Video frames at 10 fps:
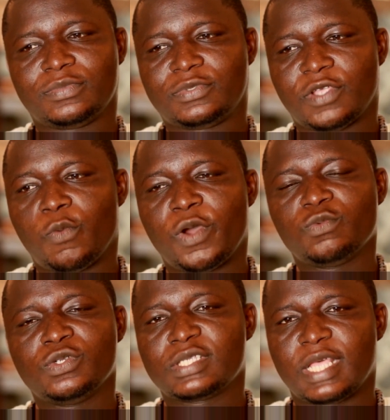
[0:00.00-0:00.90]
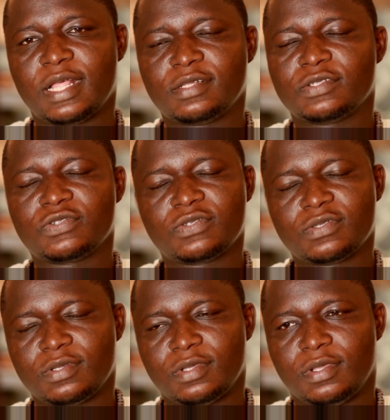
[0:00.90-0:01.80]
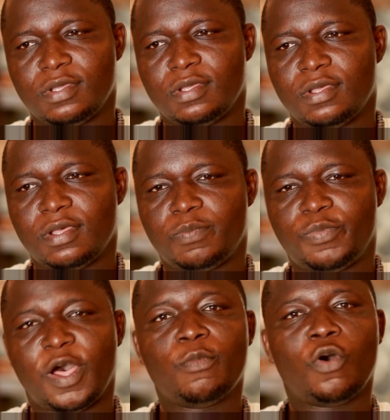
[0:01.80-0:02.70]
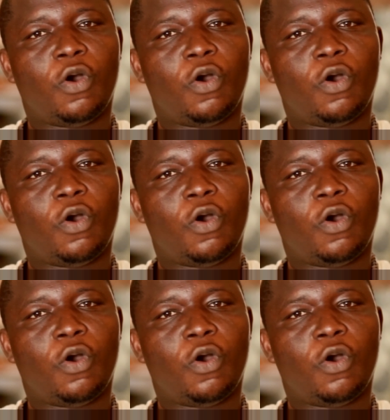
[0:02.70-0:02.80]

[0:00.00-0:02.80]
someone who sells palm